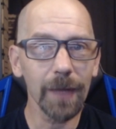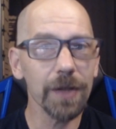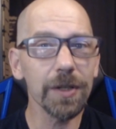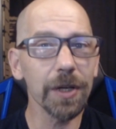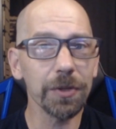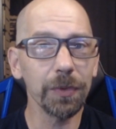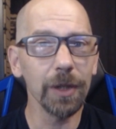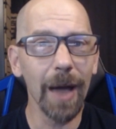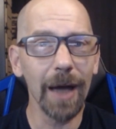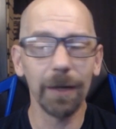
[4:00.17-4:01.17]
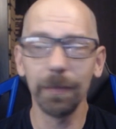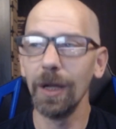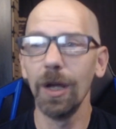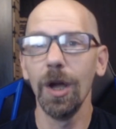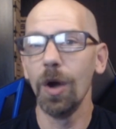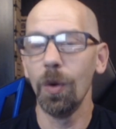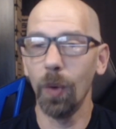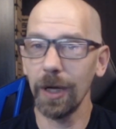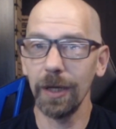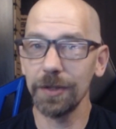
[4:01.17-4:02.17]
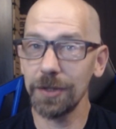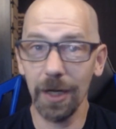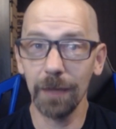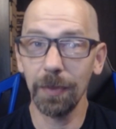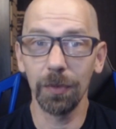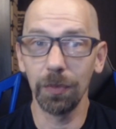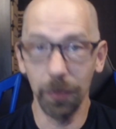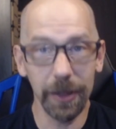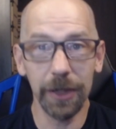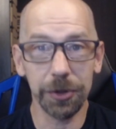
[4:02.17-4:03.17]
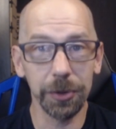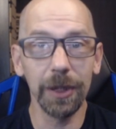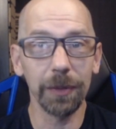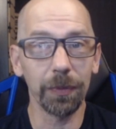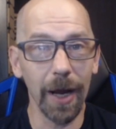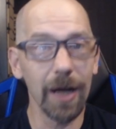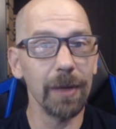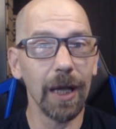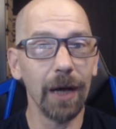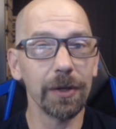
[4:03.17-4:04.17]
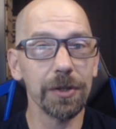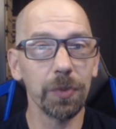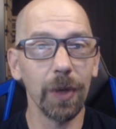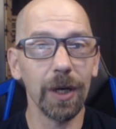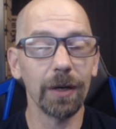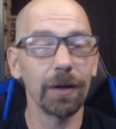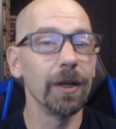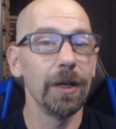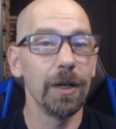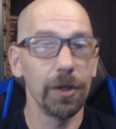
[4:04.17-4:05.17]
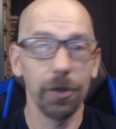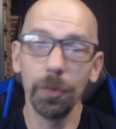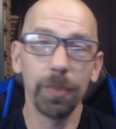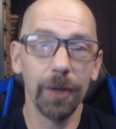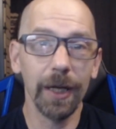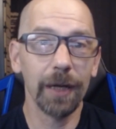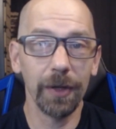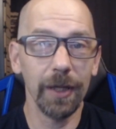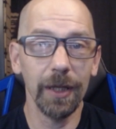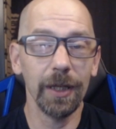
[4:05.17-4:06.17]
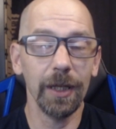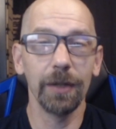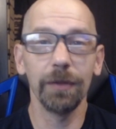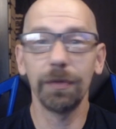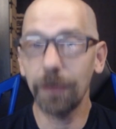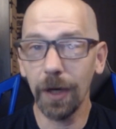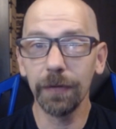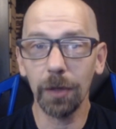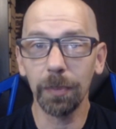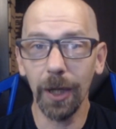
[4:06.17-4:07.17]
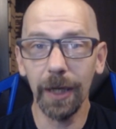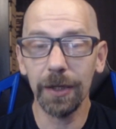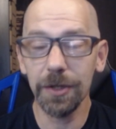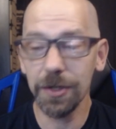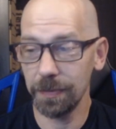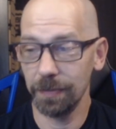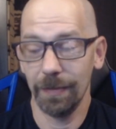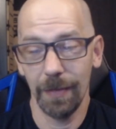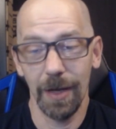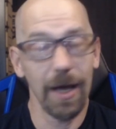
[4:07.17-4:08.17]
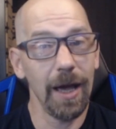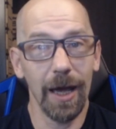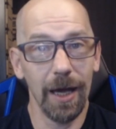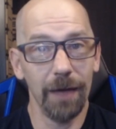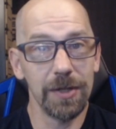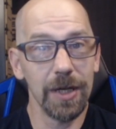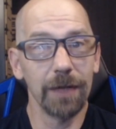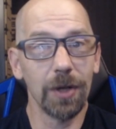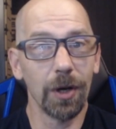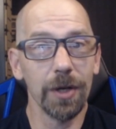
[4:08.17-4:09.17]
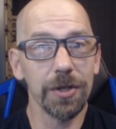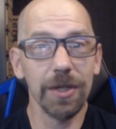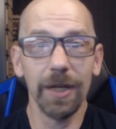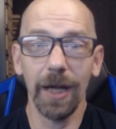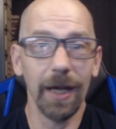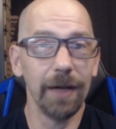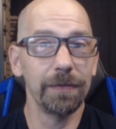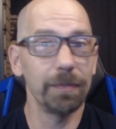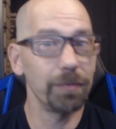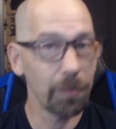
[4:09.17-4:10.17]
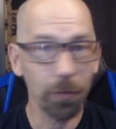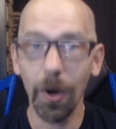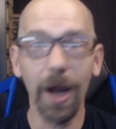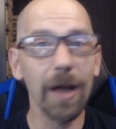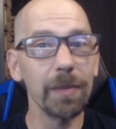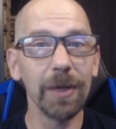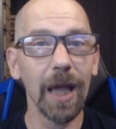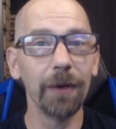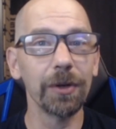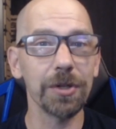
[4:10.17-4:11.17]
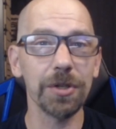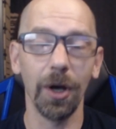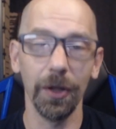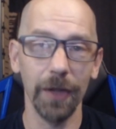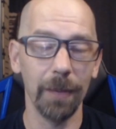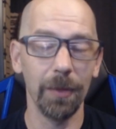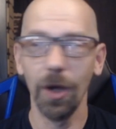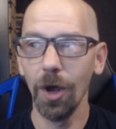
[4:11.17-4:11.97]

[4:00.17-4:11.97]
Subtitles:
It doesn't really matter. Want to set up really truly random encounters where you play everything in front of your players? Have a deck of cards that have random encounters on them.